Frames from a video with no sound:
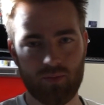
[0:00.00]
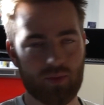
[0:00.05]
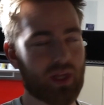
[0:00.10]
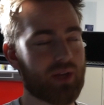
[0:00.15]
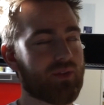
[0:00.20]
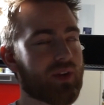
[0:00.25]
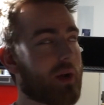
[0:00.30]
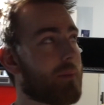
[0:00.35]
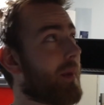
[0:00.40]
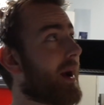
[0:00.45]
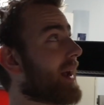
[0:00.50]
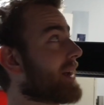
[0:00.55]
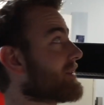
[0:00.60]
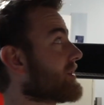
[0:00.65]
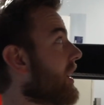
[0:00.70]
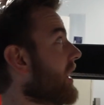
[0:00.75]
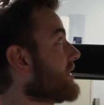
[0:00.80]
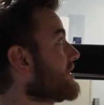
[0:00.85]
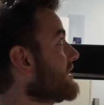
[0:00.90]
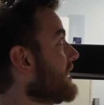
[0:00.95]
giving up my
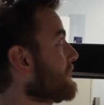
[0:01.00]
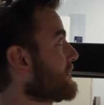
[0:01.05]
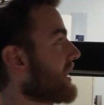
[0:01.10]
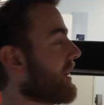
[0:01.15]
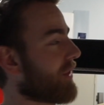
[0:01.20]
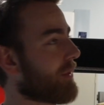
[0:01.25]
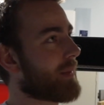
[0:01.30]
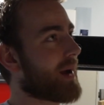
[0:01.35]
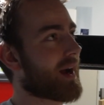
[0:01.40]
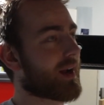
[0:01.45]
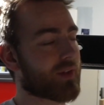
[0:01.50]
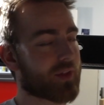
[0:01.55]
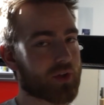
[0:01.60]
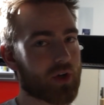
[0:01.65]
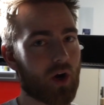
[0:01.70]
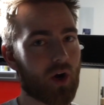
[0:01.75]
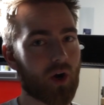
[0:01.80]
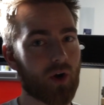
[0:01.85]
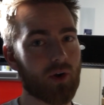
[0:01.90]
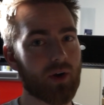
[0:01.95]
exhaust tips out the back of the
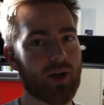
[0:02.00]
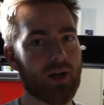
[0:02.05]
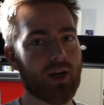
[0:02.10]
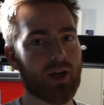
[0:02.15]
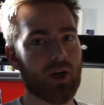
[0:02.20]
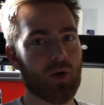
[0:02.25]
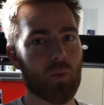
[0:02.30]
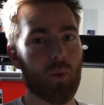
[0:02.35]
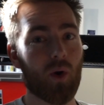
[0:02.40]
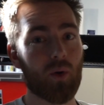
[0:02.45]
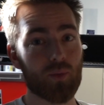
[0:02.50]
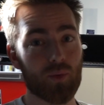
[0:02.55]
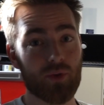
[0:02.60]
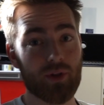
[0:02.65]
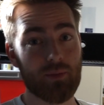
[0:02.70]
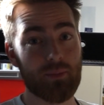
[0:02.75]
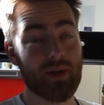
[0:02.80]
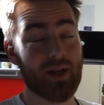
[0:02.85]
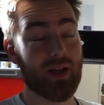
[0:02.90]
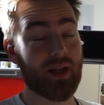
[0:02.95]
car won't
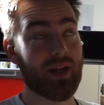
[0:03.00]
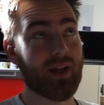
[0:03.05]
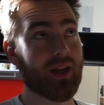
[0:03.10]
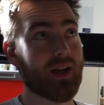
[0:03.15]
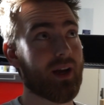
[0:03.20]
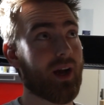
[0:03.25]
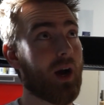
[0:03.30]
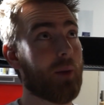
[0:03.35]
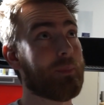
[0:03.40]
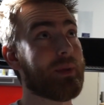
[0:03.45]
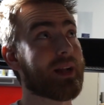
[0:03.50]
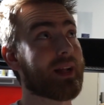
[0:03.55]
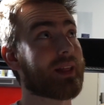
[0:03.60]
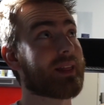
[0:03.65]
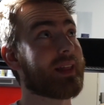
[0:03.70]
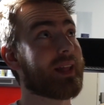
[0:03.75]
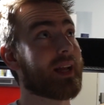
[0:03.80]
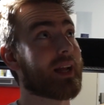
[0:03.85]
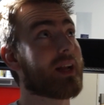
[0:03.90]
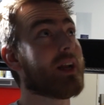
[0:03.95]
really be a big
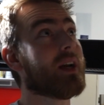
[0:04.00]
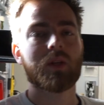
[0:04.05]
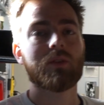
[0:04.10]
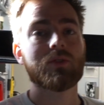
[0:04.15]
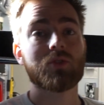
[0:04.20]
thing.